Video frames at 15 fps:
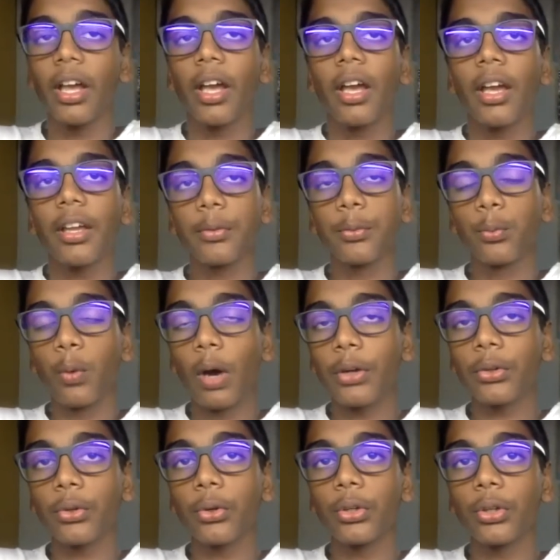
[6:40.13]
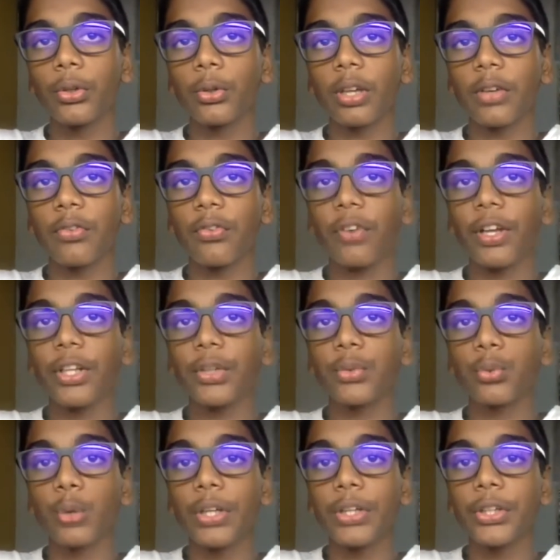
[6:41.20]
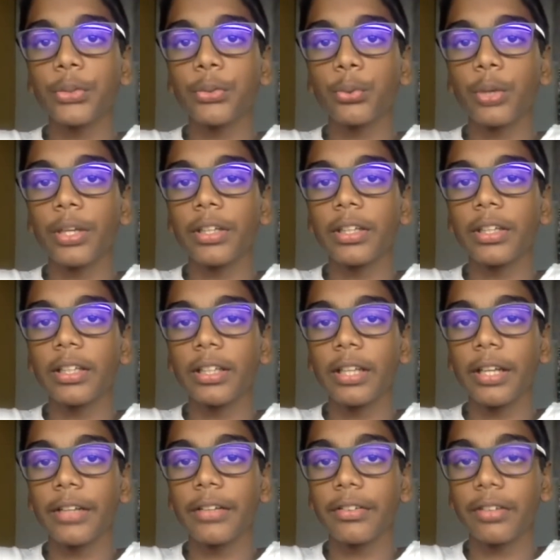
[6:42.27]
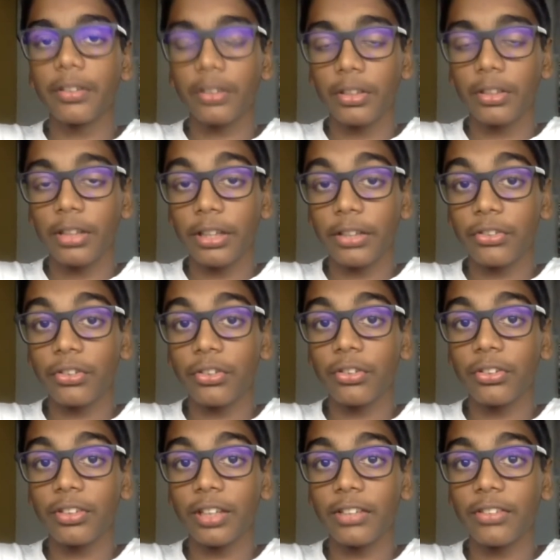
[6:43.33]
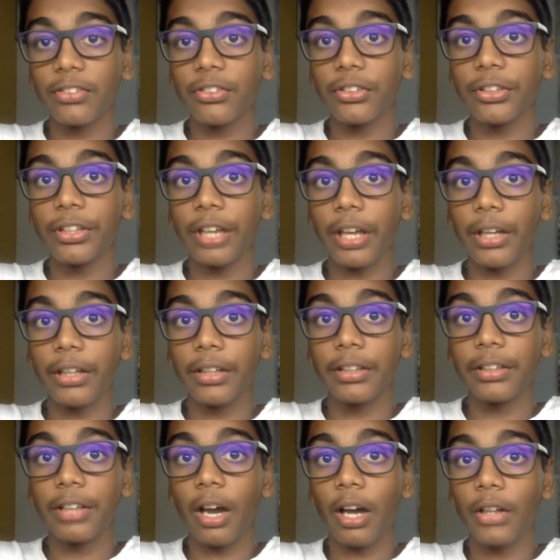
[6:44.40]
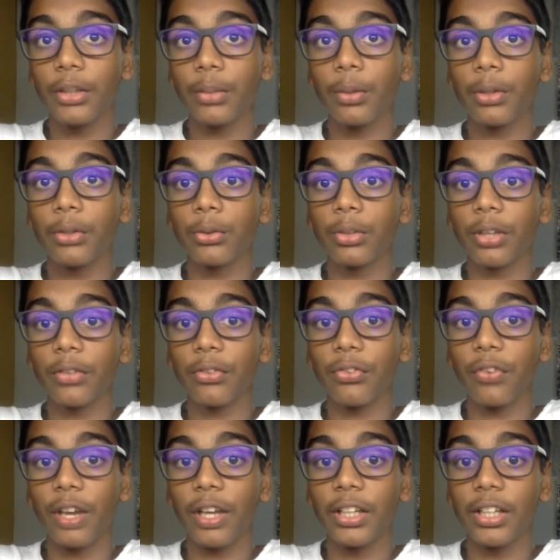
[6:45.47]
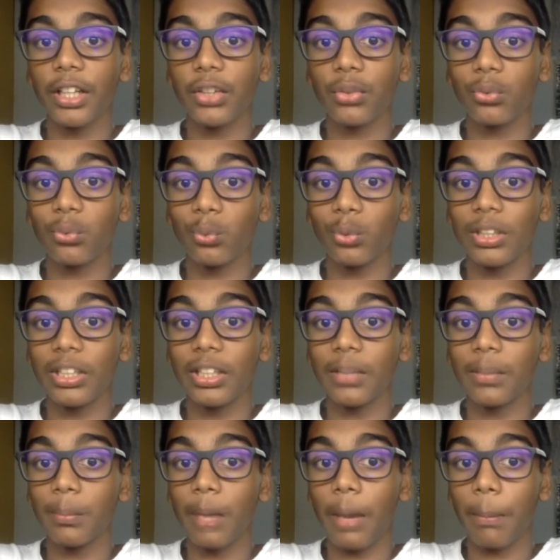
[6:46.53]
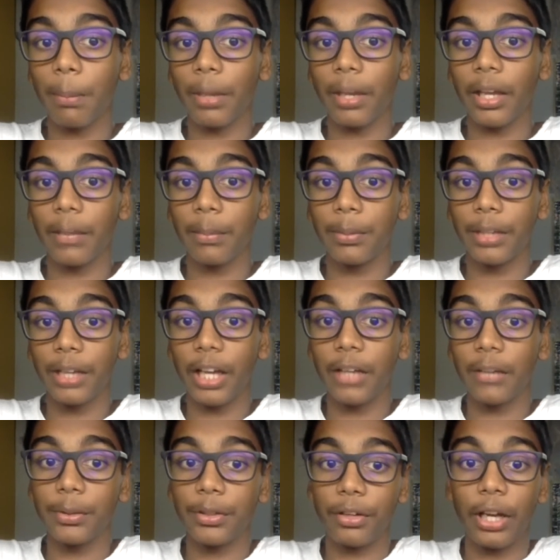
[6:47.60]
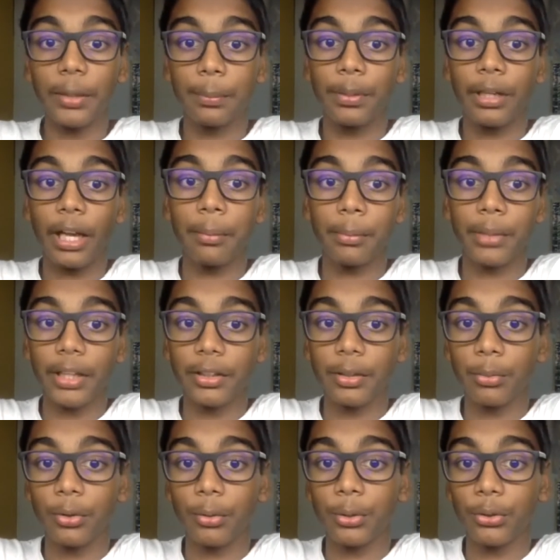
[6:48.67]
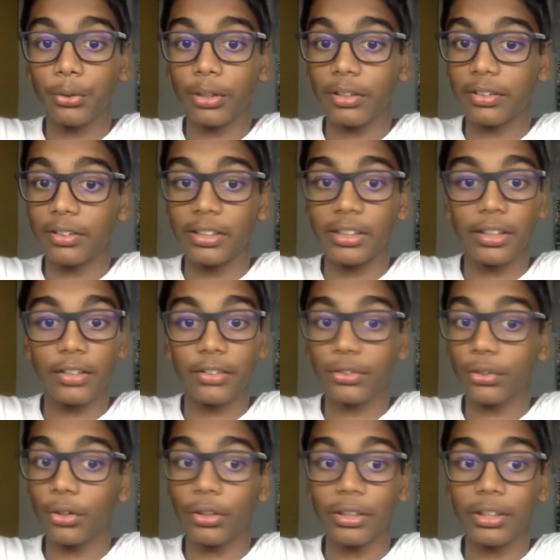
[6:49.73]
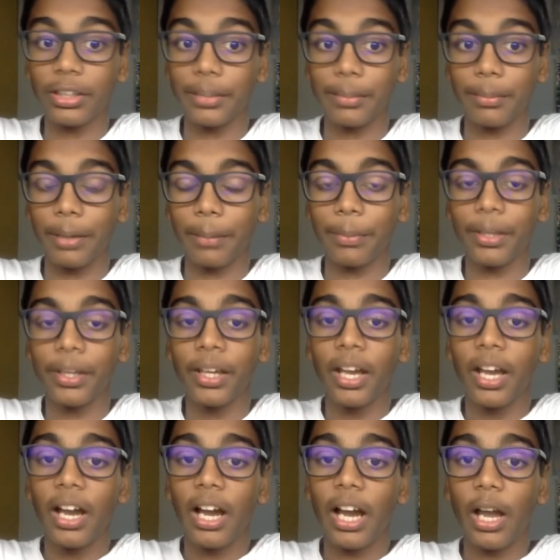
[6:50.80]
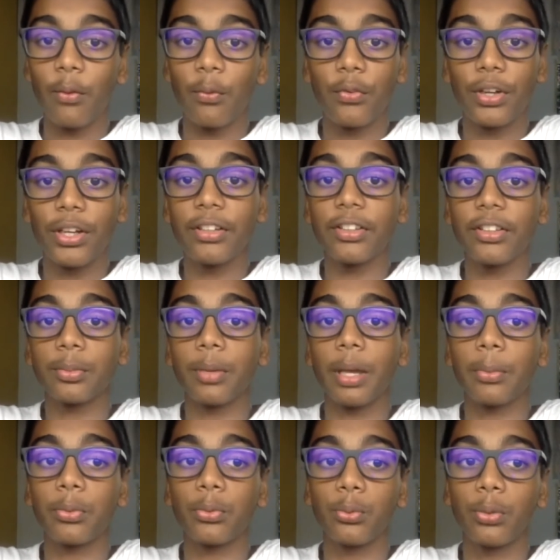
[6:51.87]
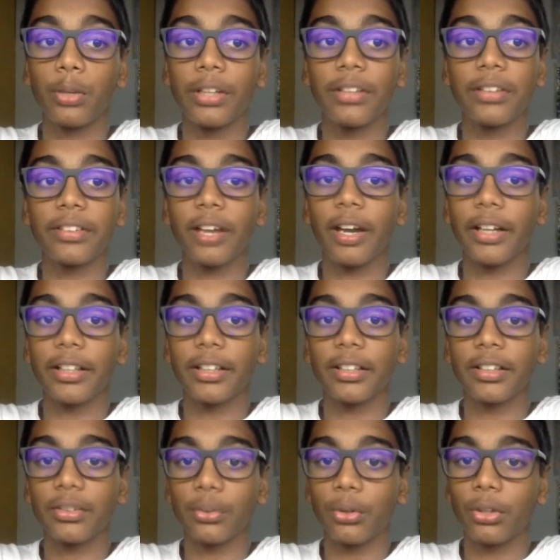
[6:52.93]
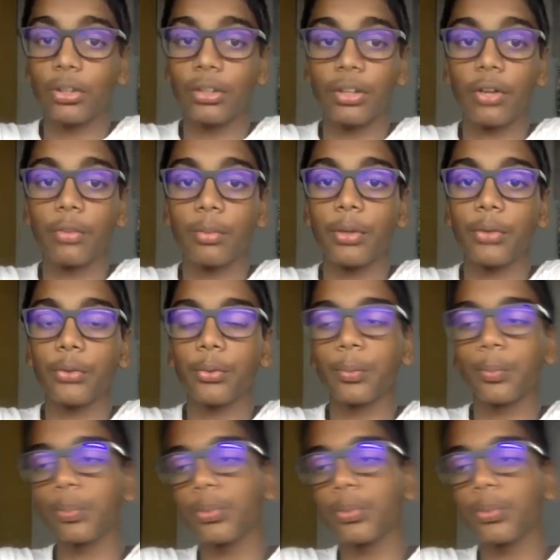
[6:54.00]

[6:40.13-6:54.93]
In one corner, you can find a 2020 election result sheet. And in the other one, you can find a Sweden map. And behind me, right behind me at the moment, you can see a Scotland map. I have various maps, various articles all around my room.